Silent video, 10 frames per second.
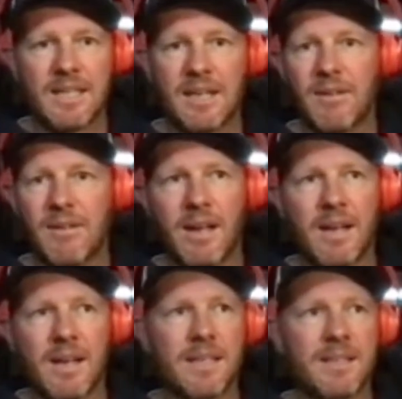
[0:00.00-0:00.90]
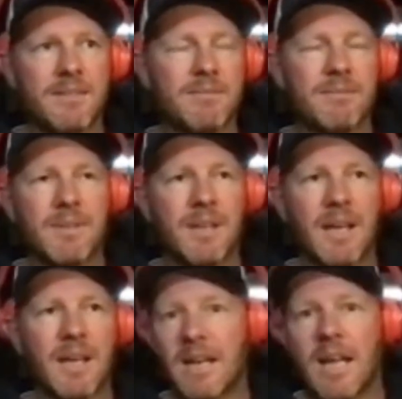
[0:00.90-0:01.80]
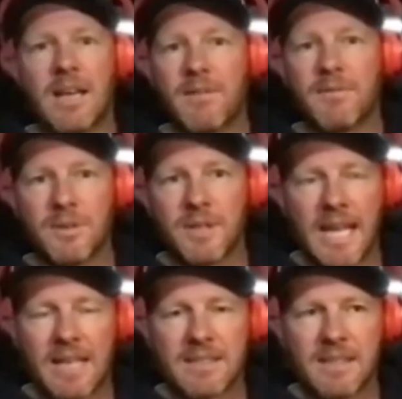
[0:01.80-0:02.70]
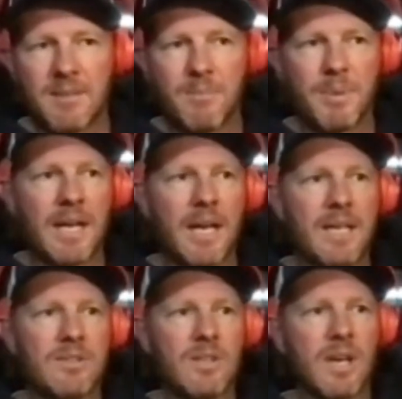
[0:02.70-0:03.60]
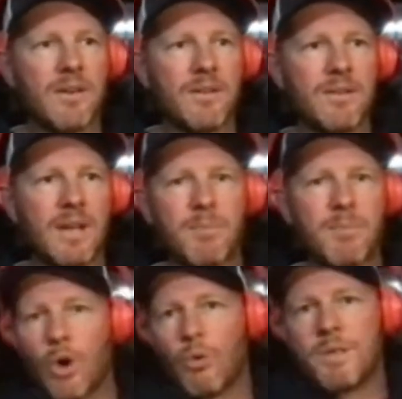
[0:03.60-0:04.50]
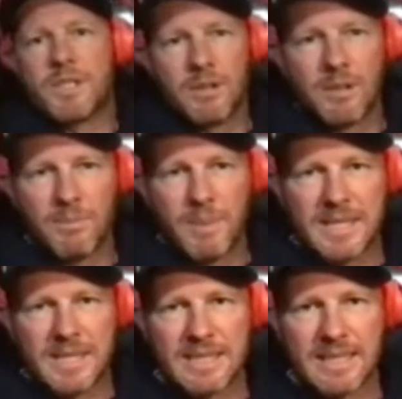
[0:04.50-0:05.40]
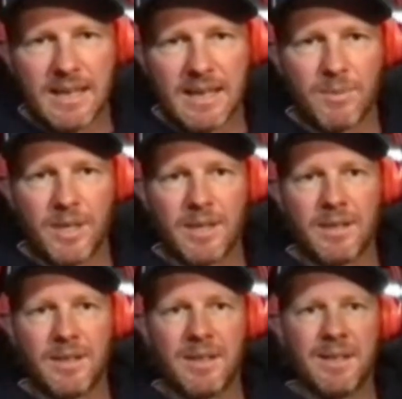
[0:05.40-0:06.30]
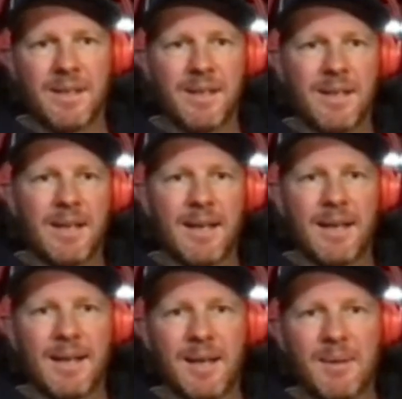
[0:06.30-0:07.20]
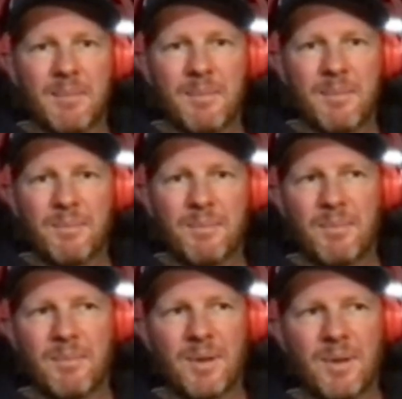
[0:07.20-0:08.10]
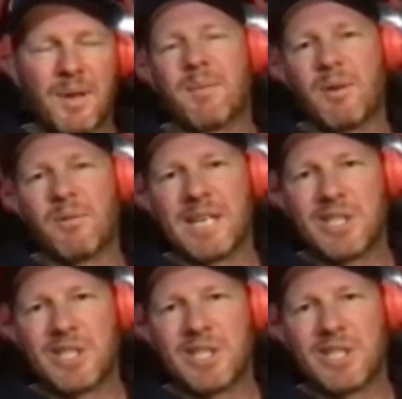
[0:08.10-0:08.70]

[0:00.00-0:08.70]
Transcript: You know, I love doing that, but I'm not always doing pieces to camera. I'm not really